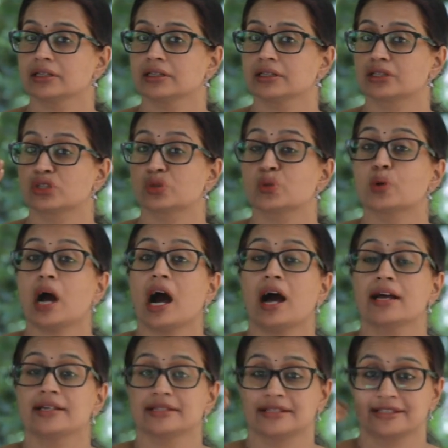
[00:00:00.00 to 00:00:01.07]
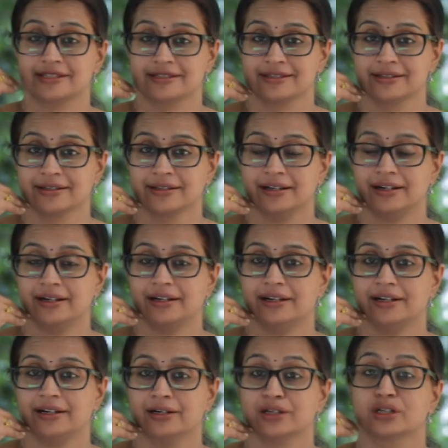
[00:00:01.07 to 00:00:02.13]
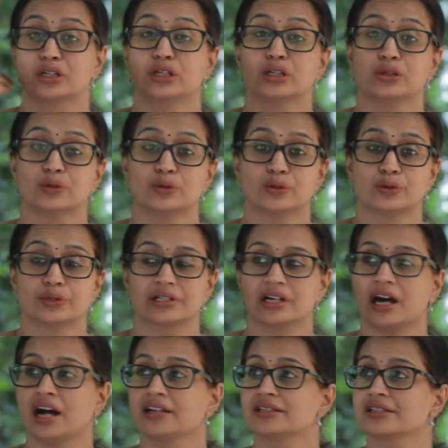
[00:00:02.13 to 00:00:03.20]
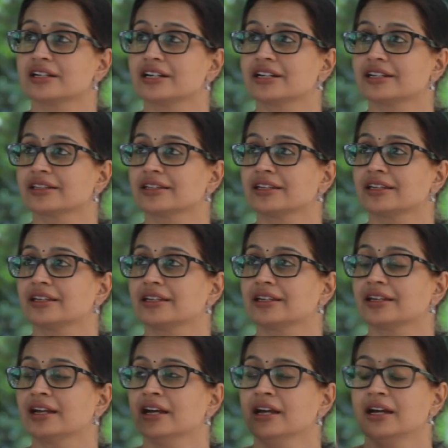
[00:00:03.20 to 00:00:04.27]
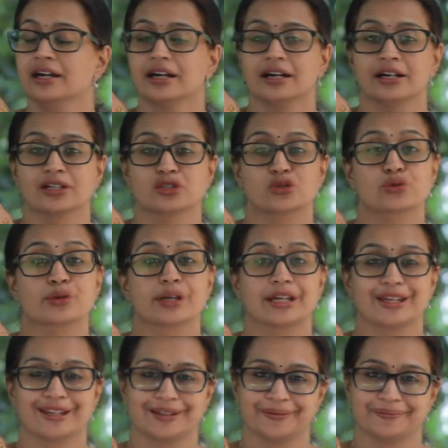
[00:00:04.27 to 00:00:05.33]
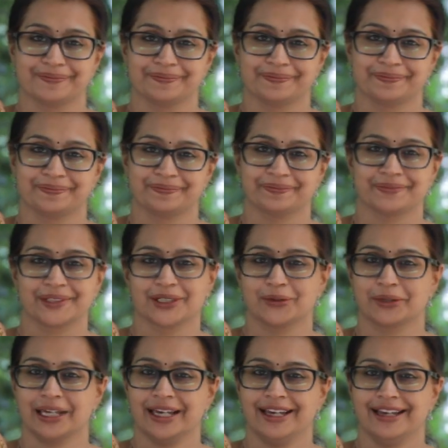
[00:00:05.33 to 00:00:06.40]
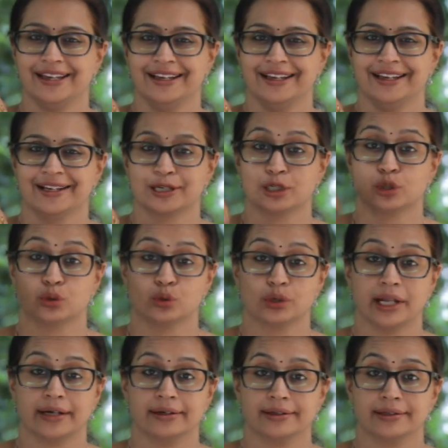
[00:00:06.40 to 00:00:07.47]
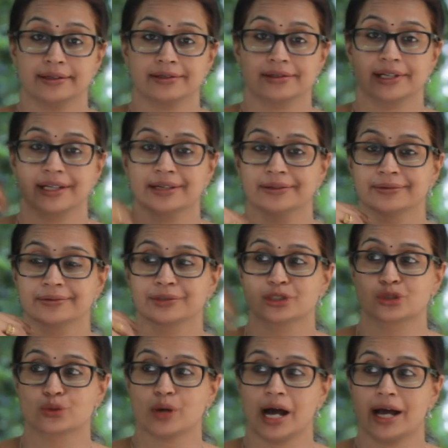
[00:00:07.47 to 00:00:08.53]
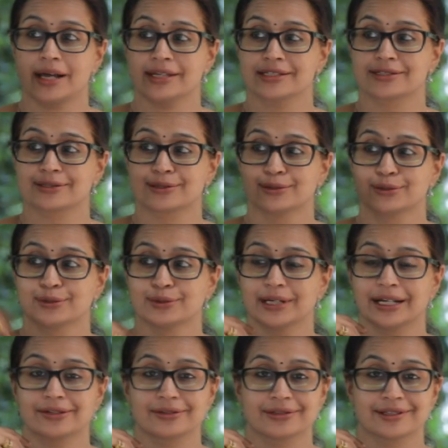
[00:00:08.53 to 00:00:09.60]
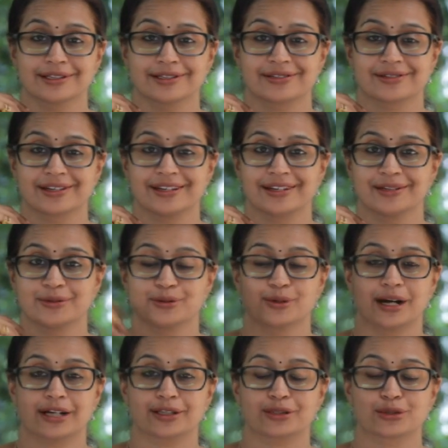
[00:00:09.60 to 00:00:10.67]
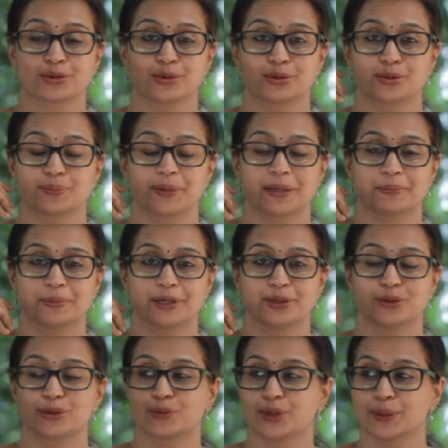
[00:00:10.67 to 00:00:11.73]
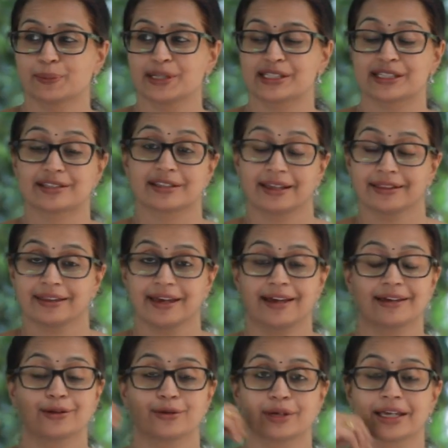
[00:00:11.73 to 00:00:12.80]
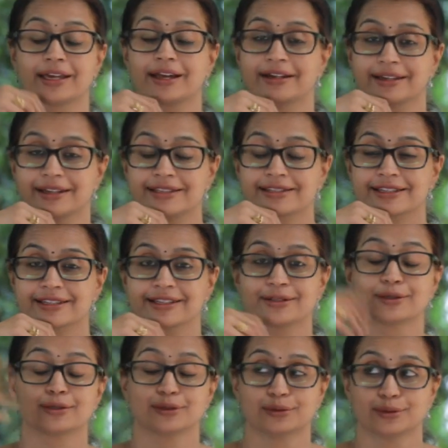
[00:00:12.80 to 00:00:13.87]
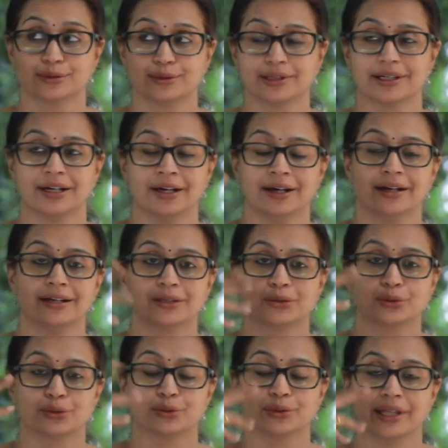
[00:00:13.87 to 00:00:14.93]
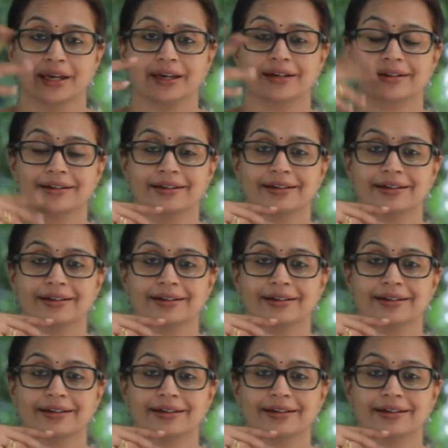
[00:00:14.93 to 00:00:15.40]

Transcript: The 2 eyes glued under the tree. Okay, glued under the tree, the 2 eyes glued under the tree. Who are the 2 people who would be sitting there looking at each other, glued to their